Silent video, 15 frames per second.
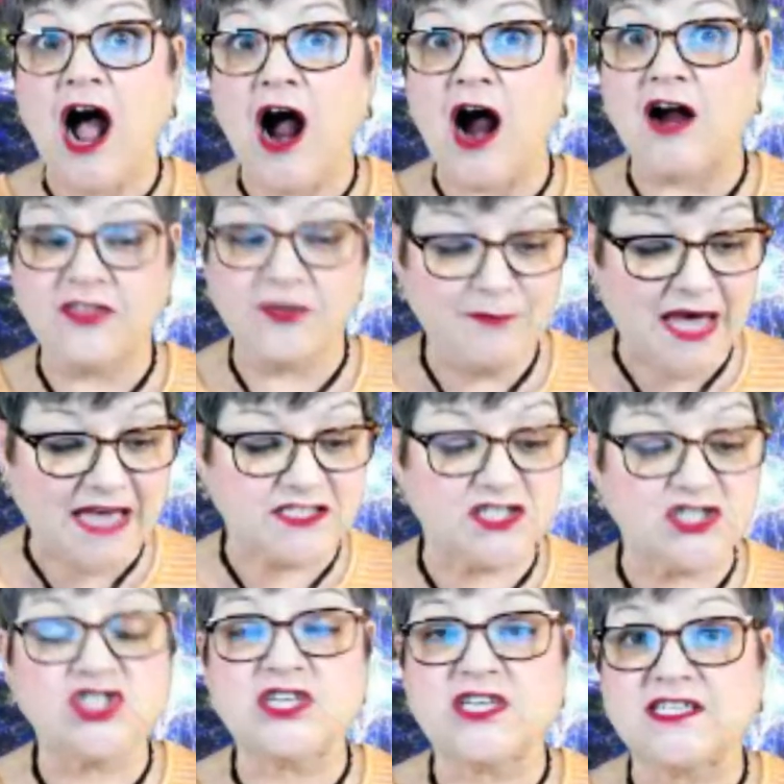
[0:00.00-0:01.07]
are the
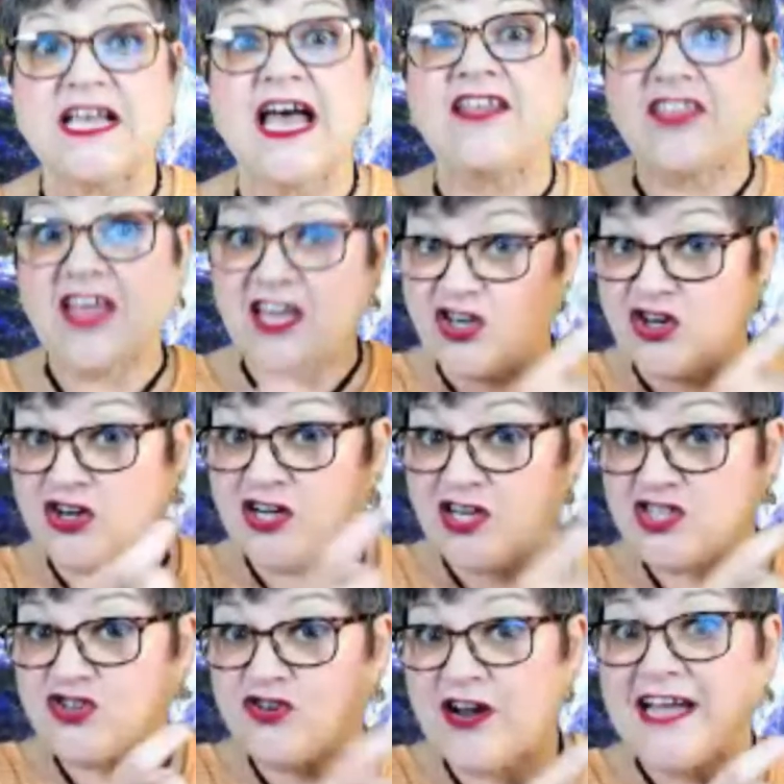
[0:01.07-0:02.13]
messages that you're going to
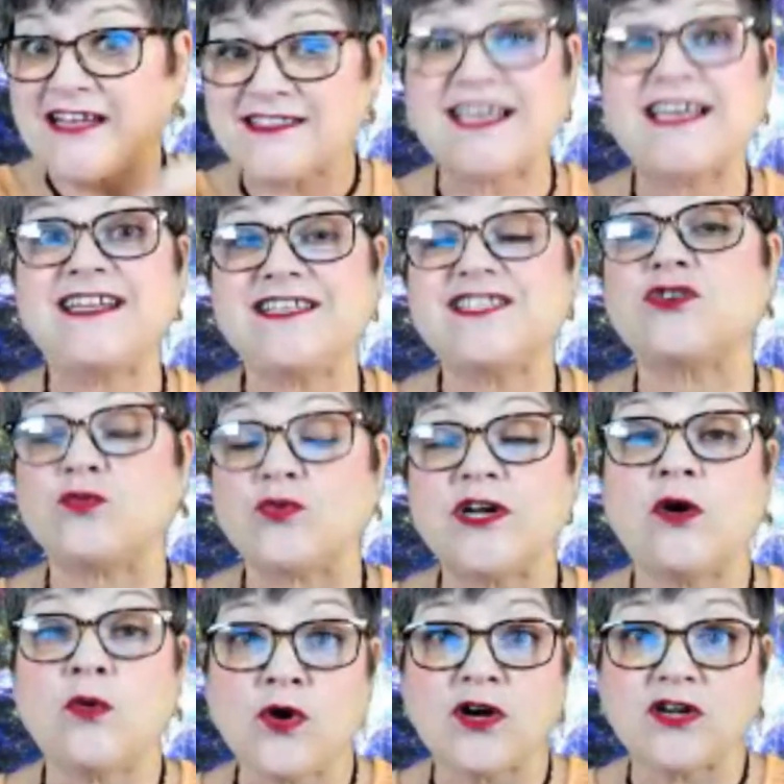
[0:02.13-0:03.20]
translate into
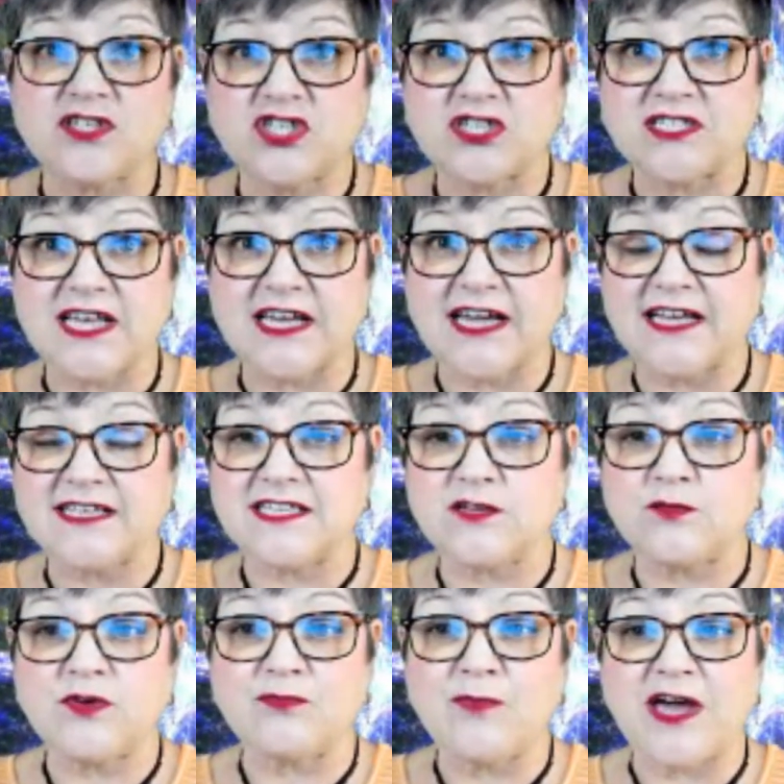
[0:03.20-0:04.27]
real words, just like I did
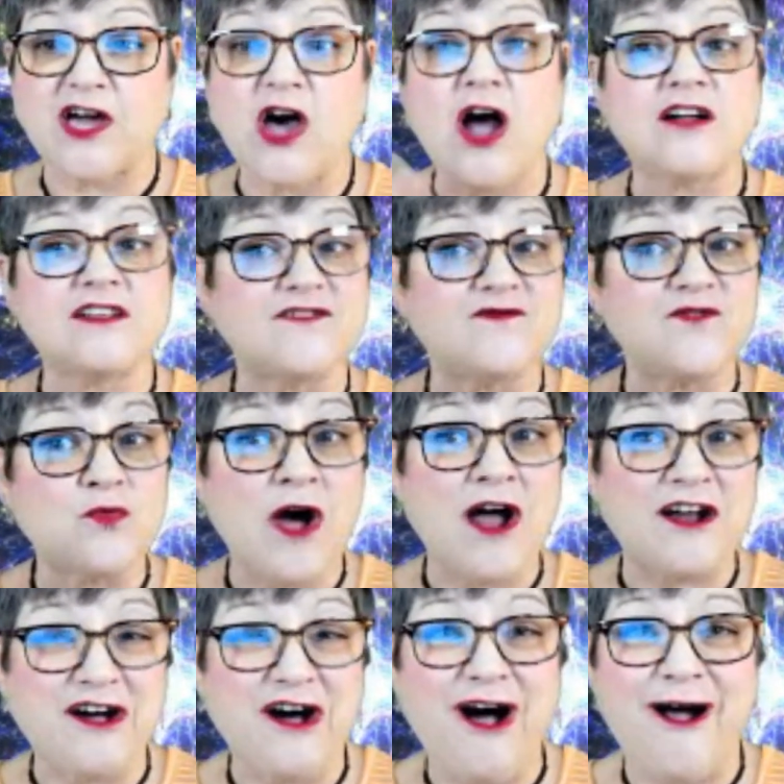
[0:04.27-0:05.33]
with my cards. If you want
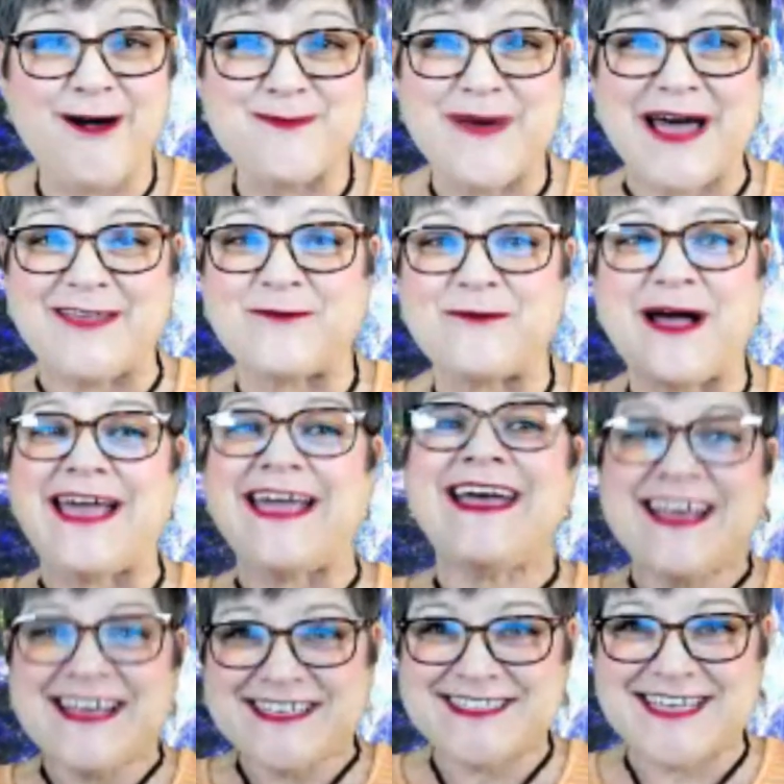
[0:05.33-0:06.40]
a card, by the way,
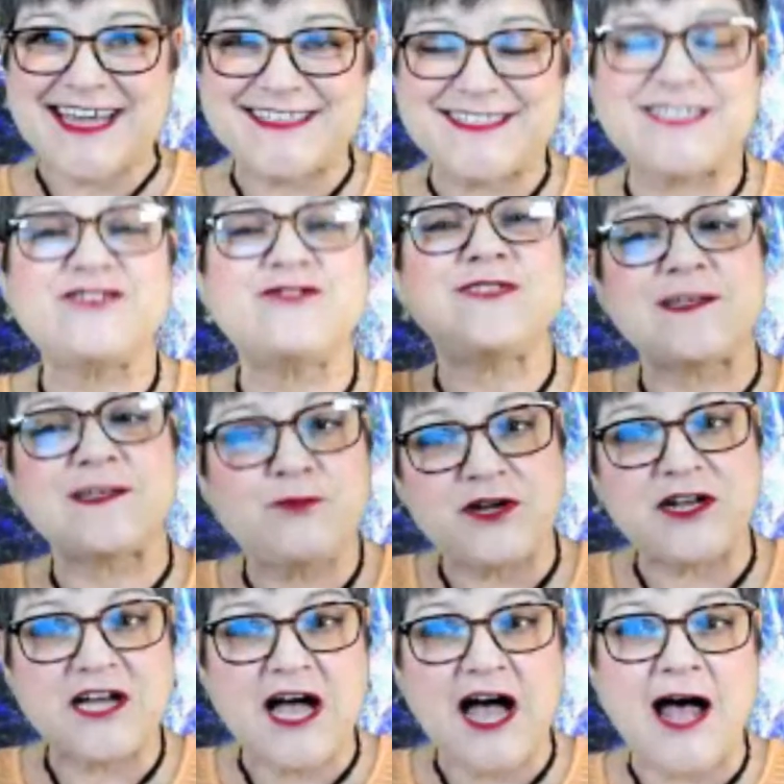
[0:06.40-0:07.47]
stay tuned and put
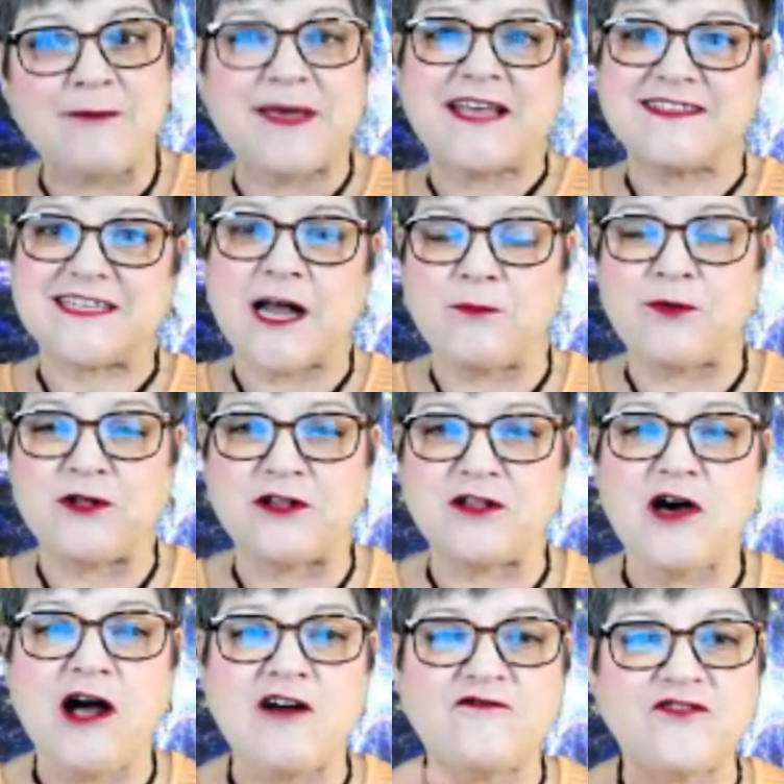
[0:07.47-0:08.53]
a comment and I'll pull a
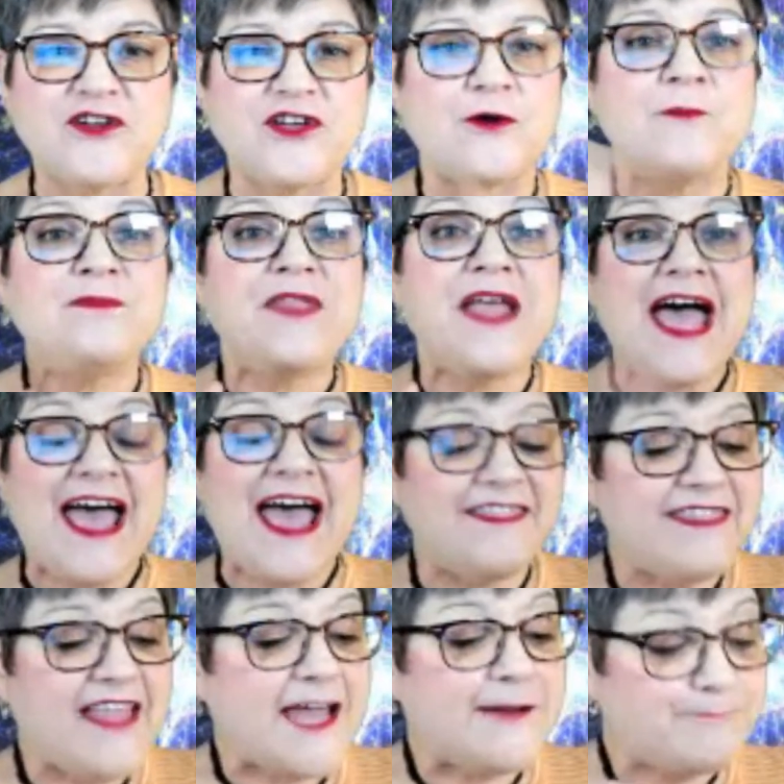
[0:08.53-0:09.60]
card for you. And
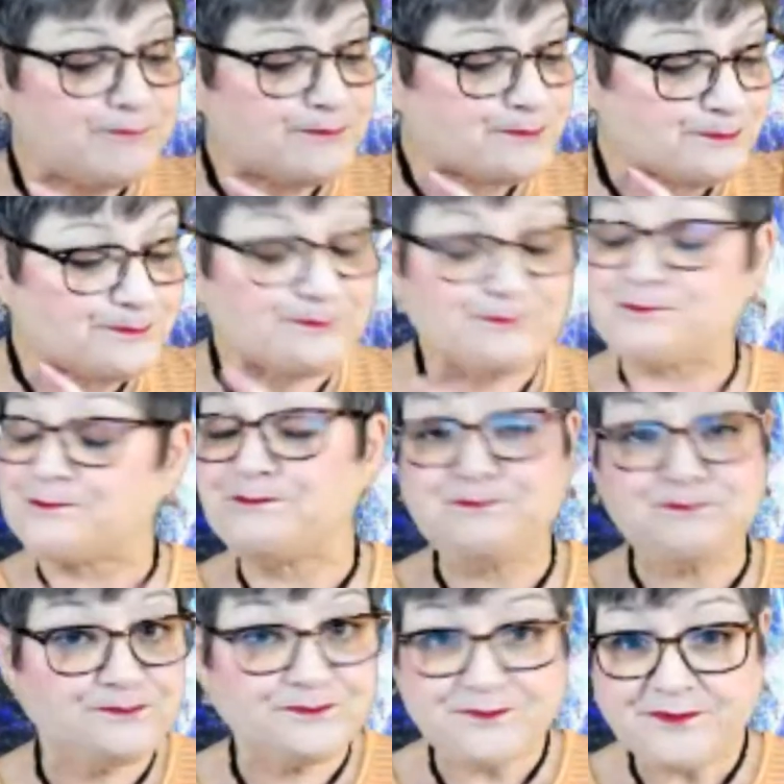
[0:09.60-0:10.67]
then
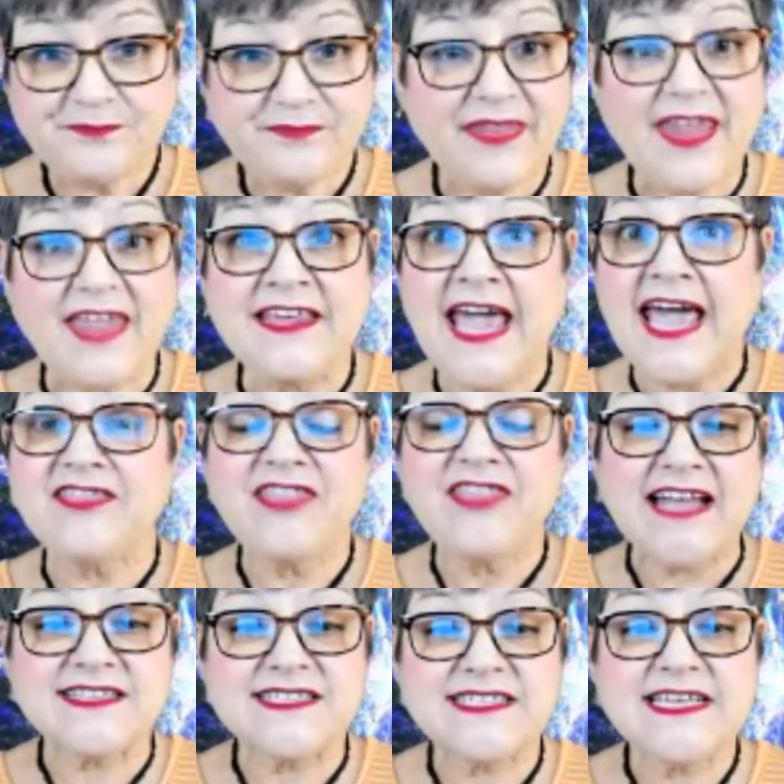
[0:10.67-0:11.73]
yeah, that's